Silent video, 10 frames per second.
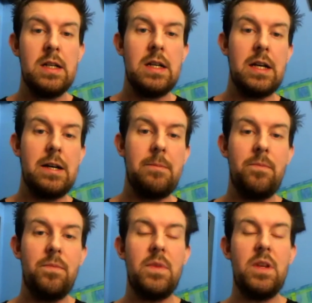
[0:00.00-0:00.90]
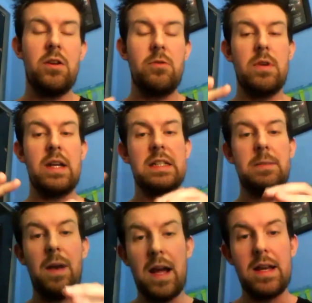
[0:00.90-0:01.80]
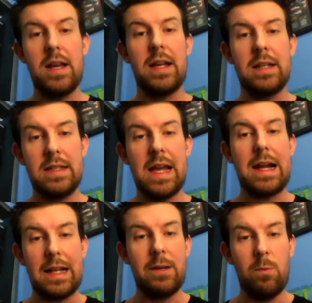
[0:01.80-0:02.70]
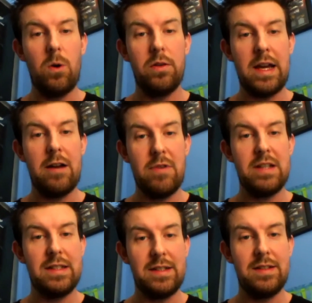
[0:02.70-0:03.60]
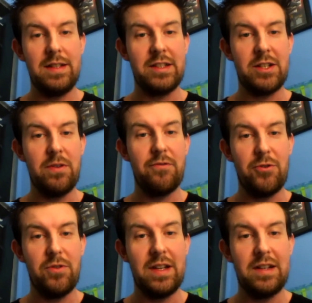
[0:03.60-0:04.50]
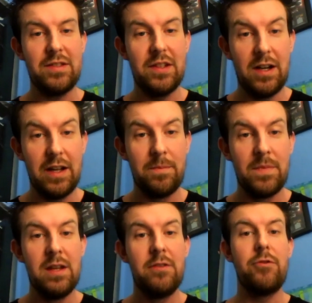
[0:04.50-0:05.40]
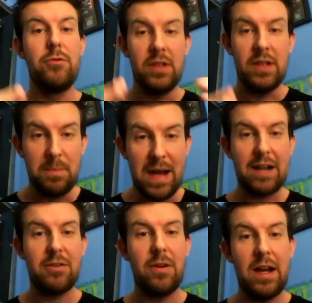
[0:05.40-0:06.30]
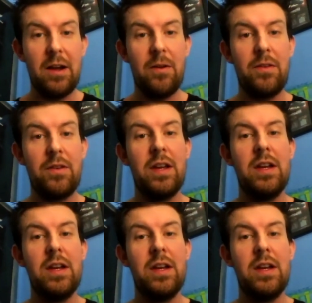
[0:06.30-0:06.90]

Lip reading: you know, explaining exactly what that resident is going through at that time, through to their background,